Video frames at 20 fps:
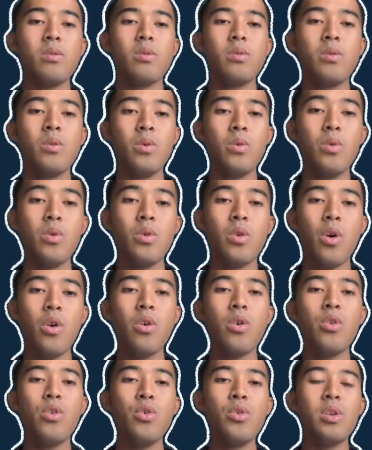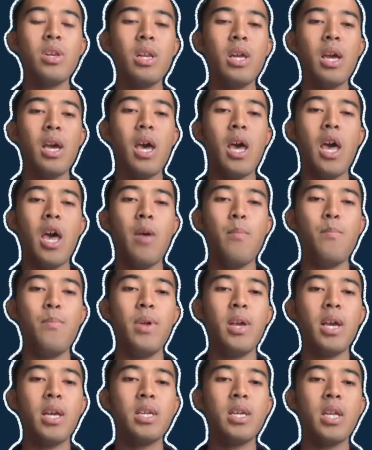To conclude
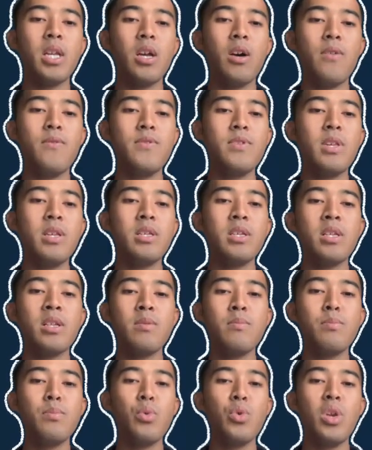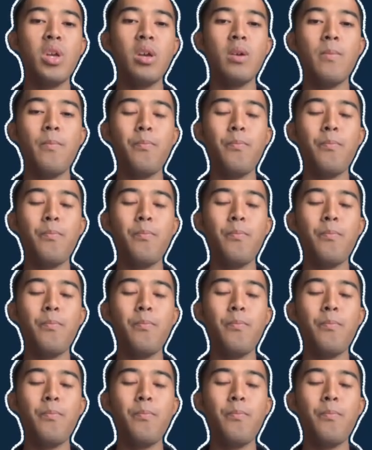application of system pulley.